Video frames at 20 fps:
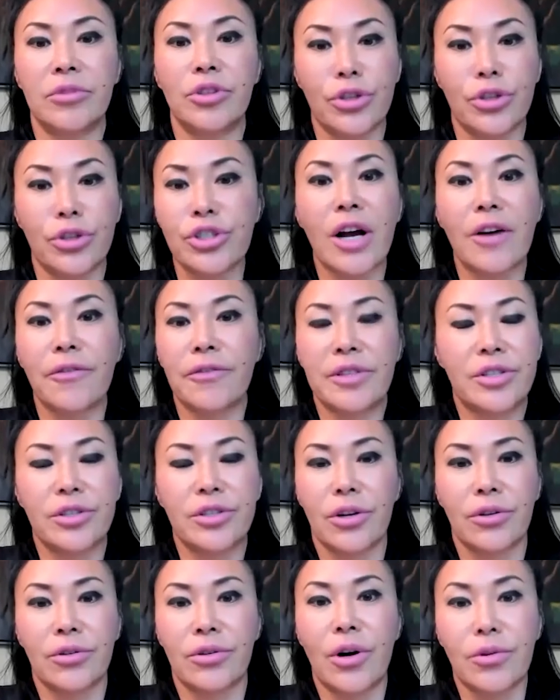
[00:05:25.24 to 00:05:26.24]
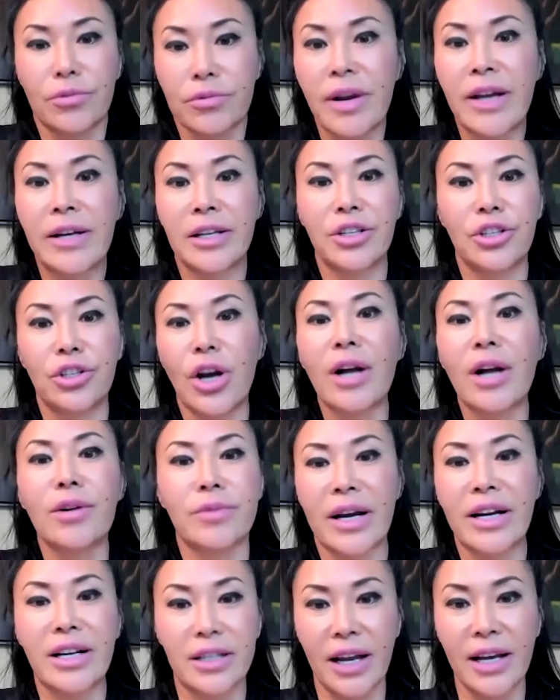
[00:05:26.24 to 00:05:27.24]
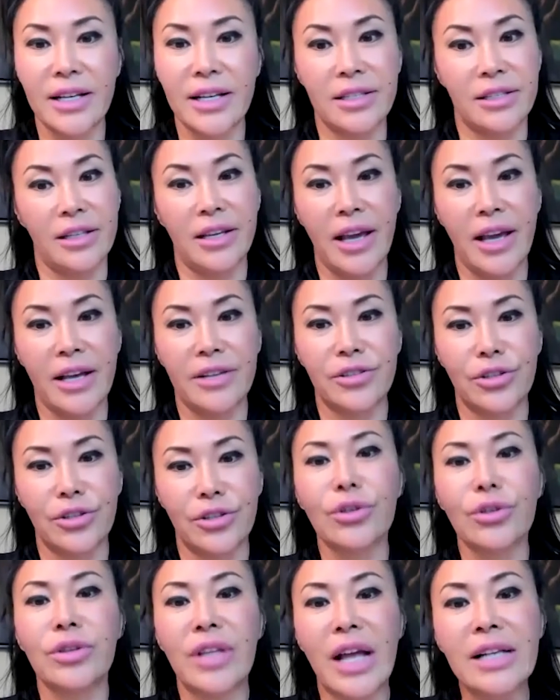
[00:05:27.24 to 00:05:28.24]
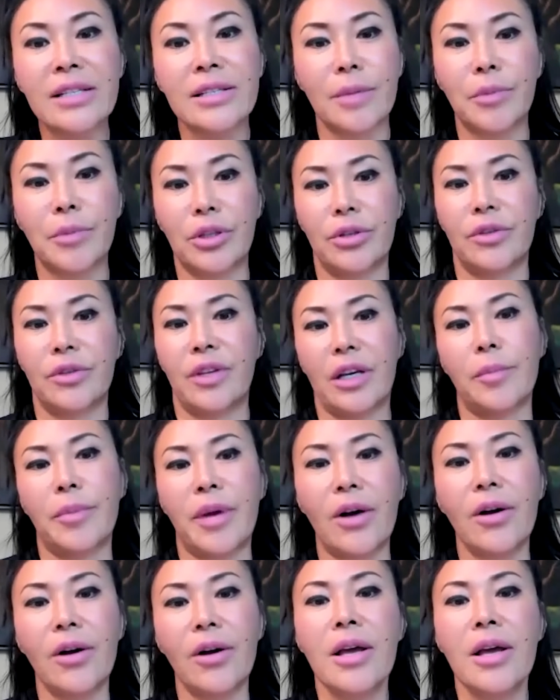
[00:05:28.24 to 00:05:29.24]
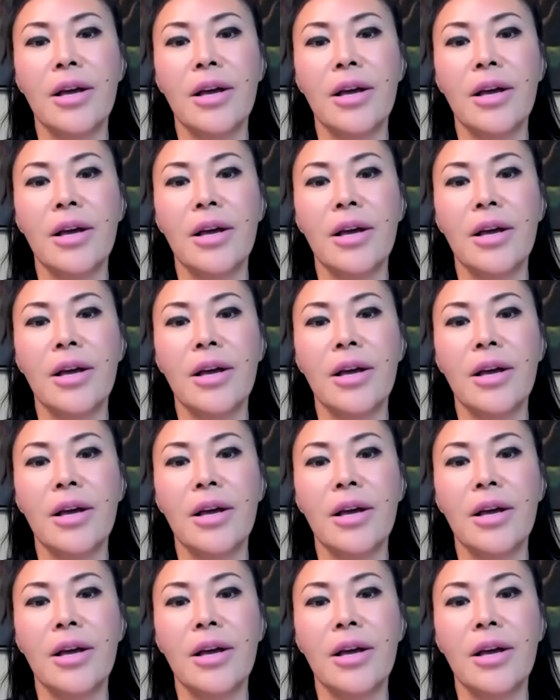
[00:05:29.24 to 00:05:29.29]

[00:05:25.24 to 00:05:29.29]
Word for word: yourself is already not recognizing the cancer. So that's something to think about.